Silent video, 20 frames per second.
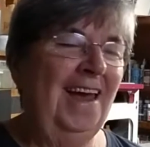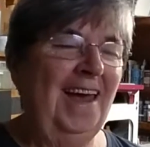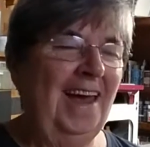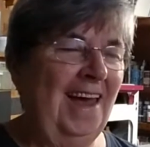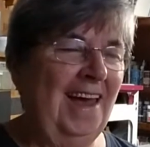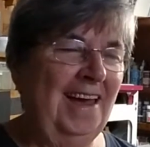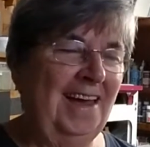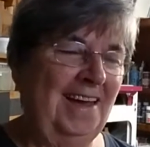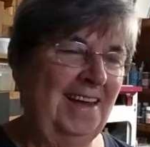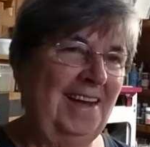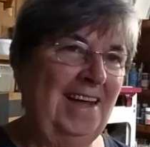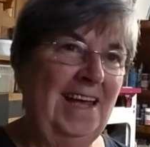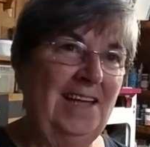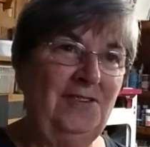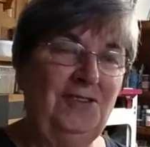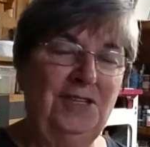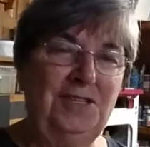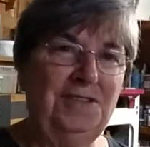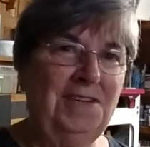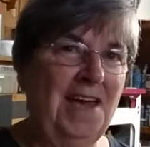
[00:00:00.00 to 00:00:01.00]
And
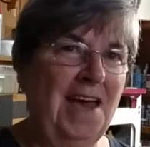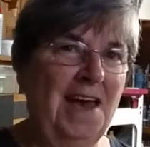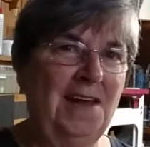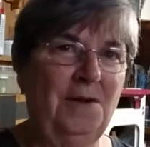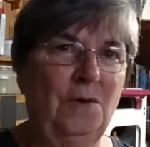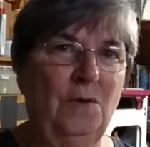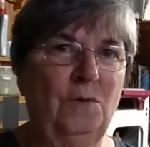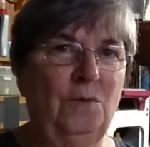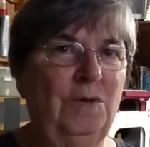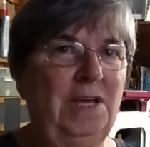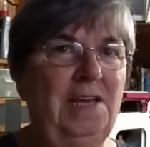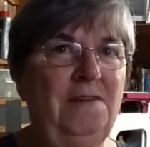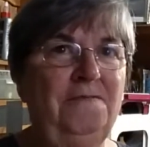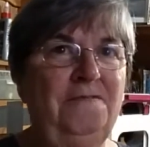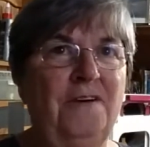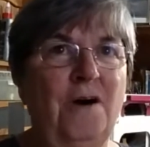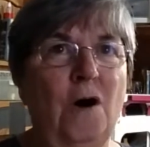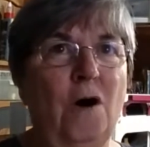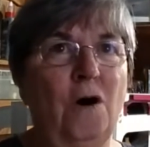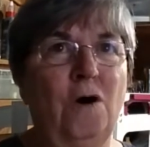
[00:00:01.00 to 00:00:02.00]
it just kind of
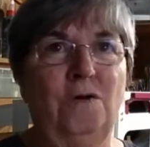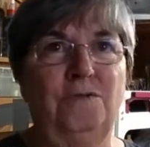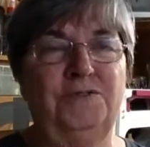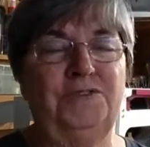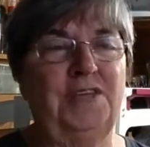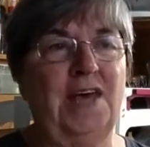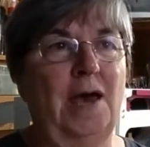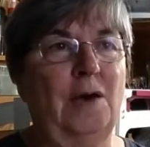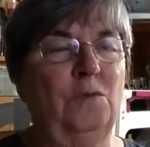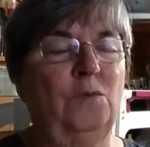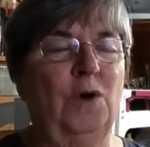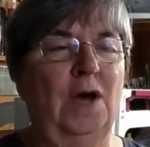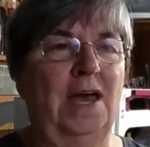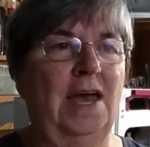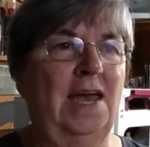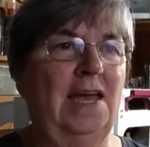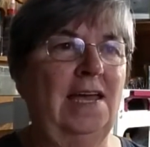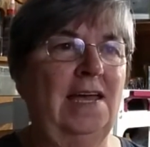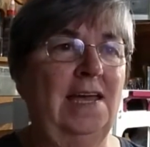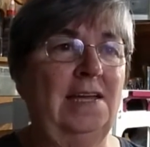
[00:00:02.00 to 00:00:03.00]
evolves that
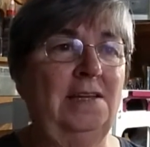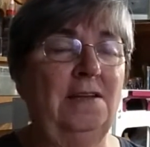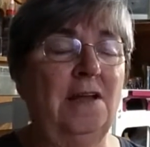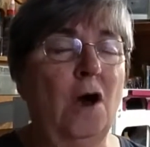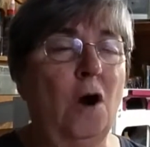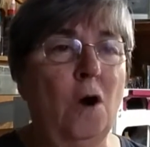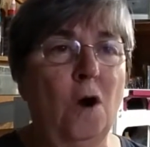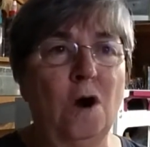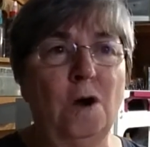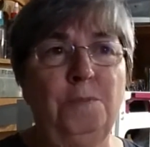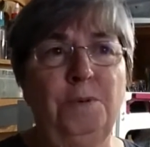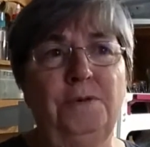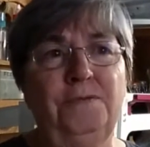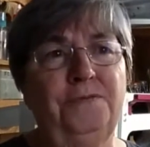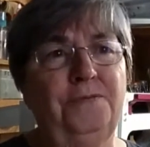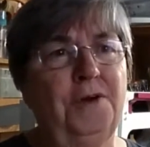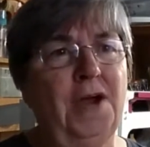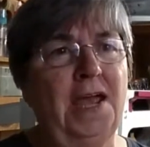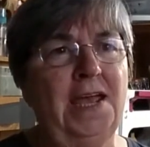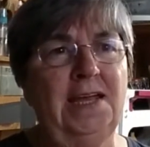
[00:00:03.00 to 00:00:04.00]
way. And Harbor
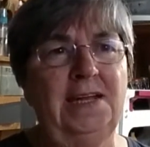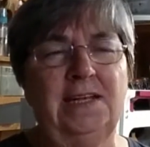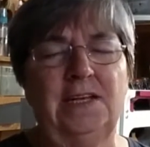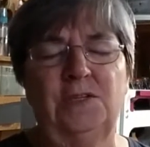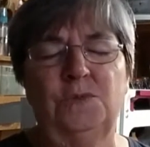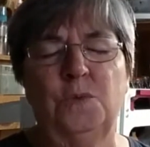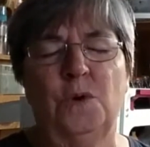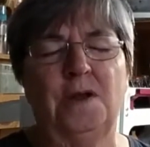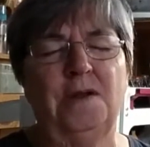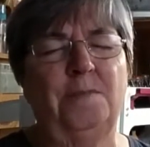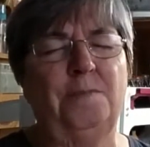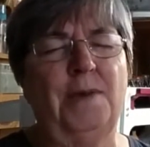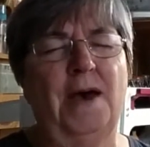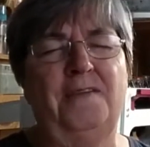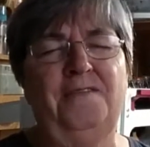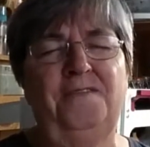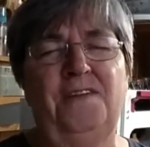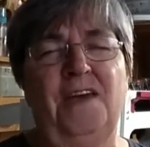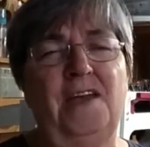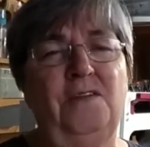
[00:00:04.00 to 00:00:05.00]
Freight is one of
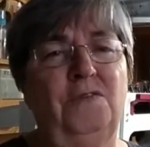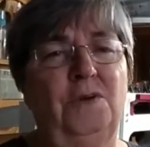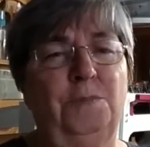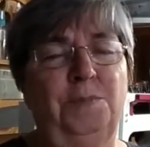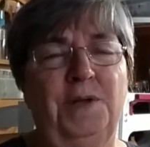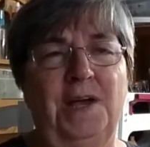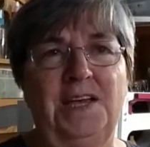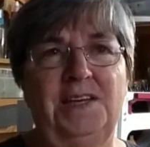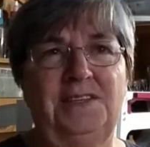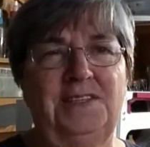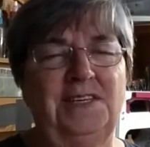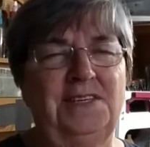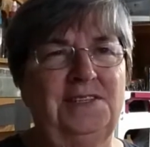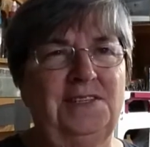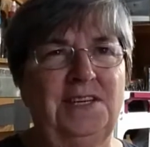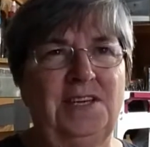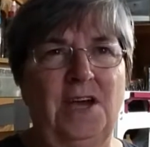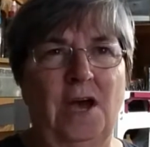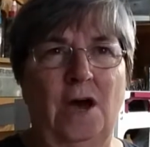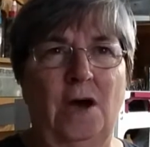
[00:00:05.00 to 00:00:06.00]
my favorite places
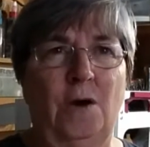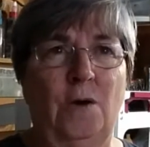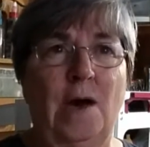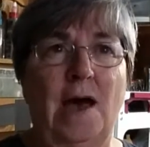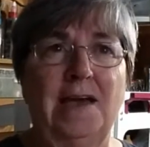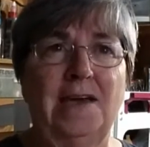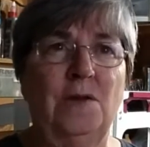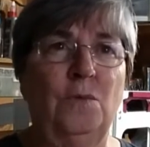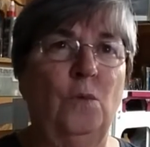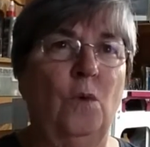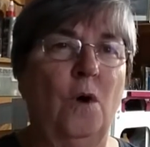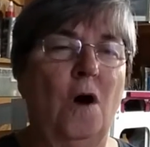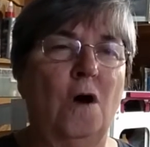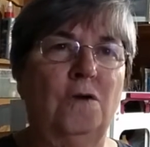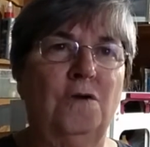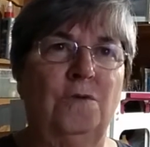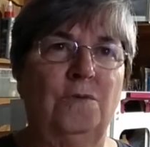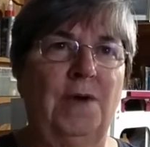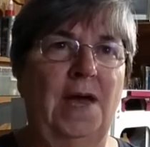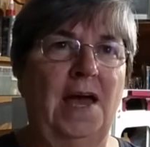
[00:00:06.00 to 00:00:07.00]
to go. I can
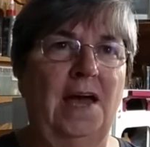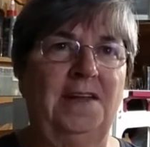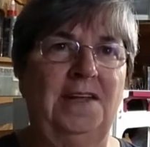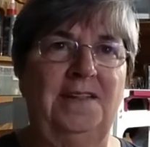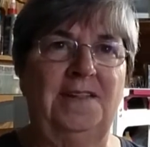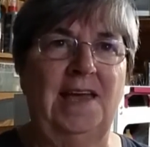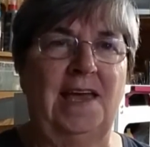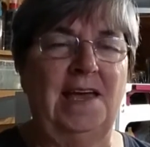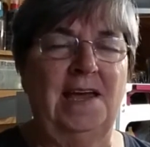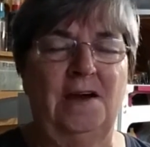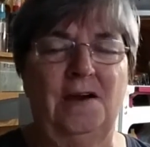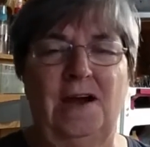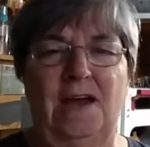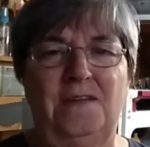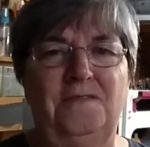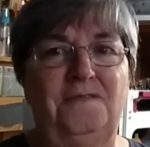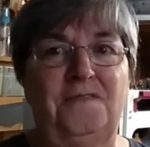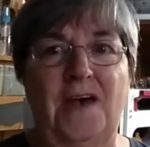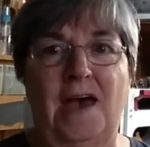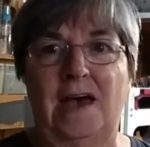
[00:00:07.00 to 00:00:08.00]
walk around in there
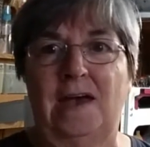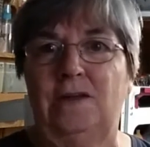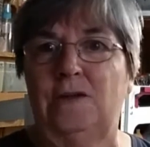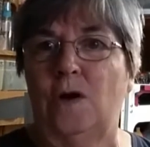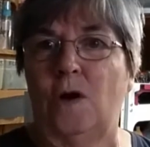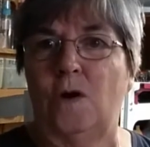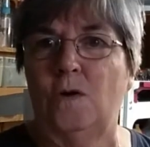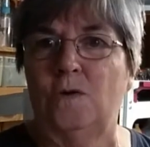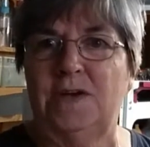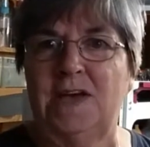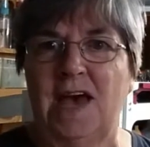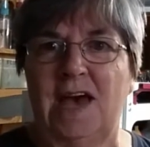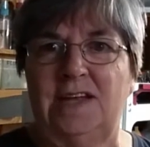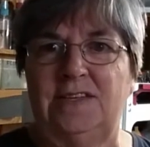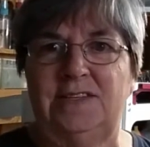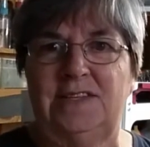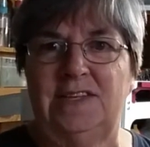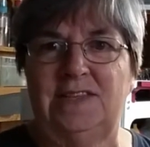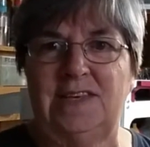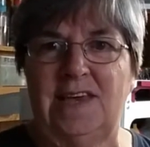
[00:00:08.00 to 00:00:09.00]
and find all
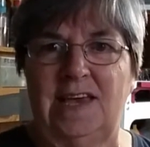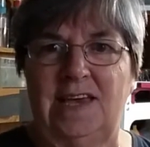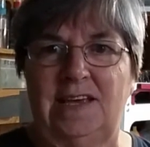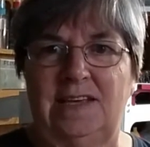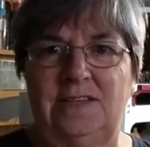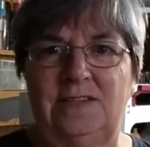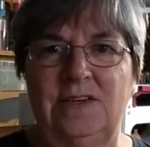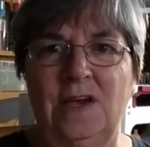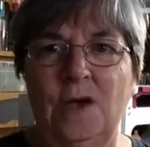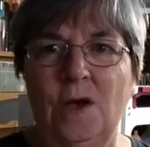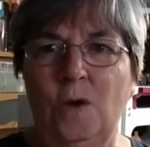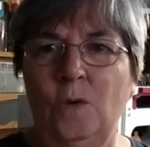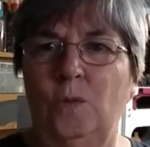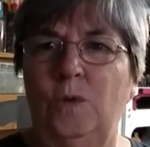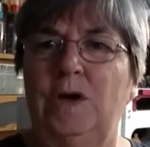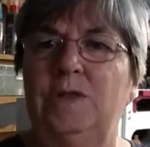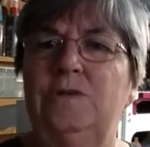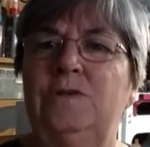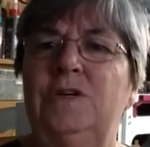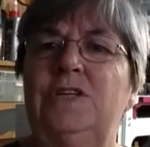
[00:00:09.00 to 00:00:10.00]
kinds of things,
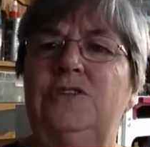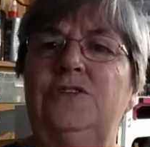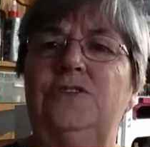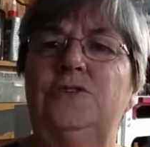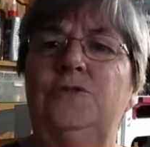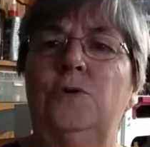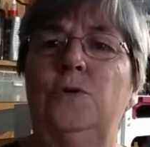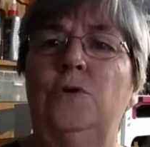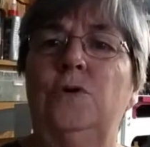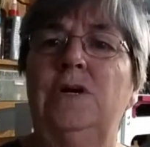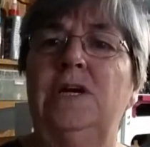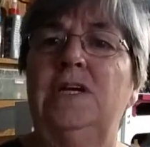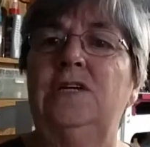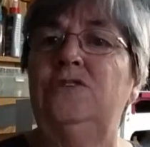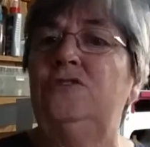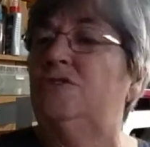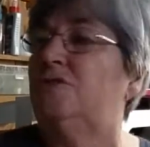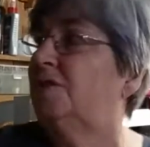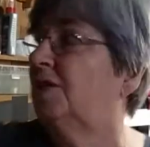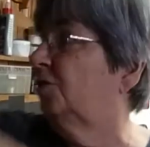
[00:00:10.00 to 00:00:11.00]
whether it's
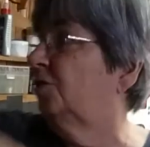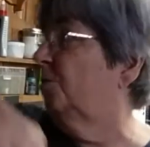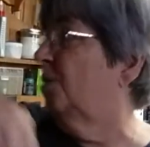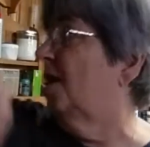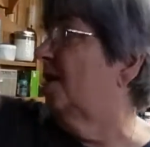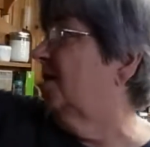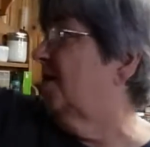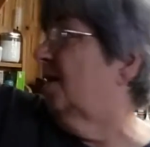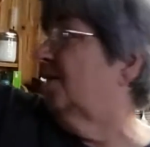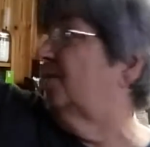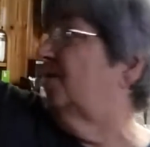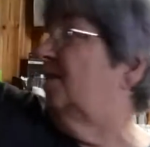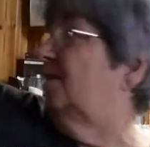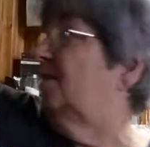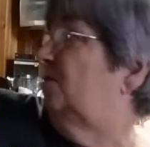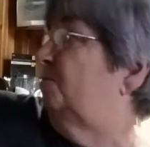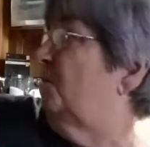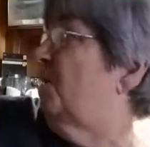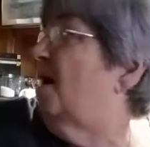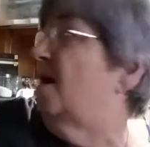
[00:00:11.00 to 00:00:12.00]
storage. That's where I got
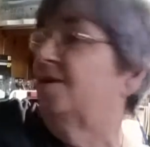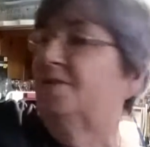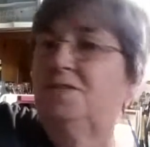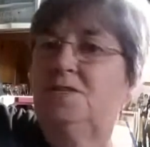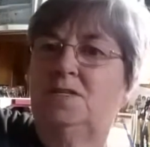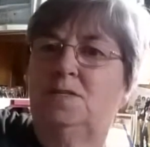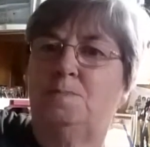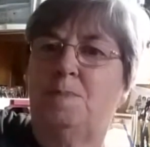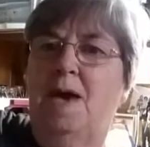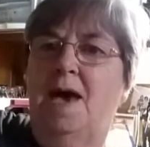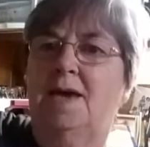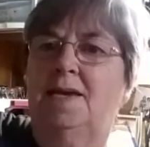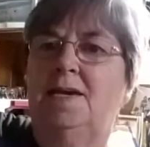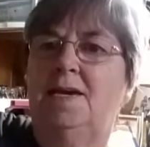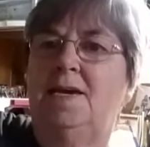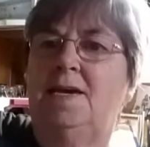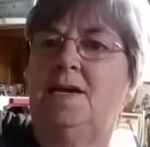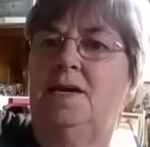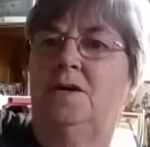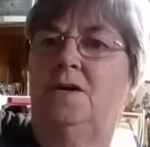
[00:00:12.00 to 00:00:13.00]
these boxes back
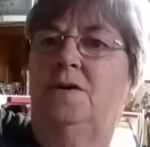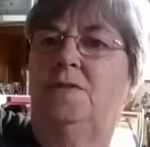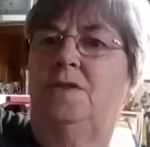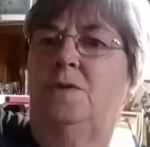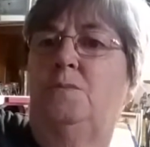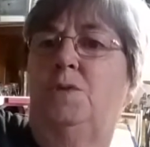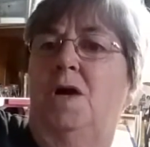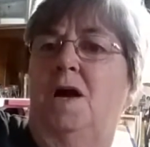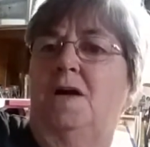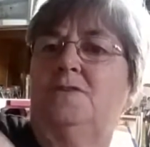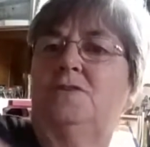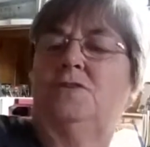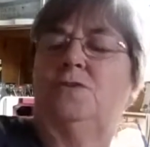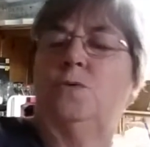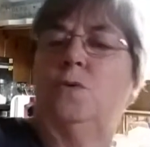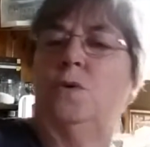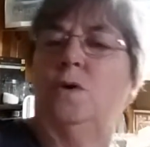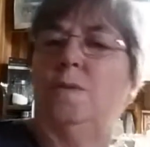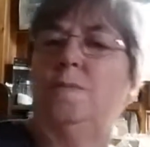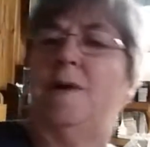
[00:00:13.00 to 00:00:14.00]
here that where I
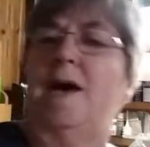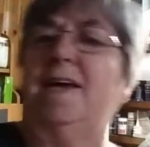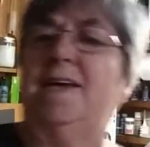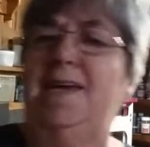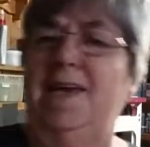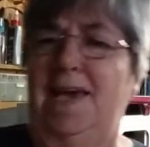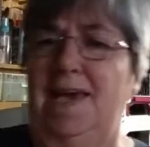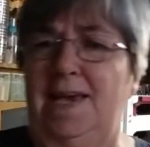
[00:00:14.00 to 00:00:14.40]
store my,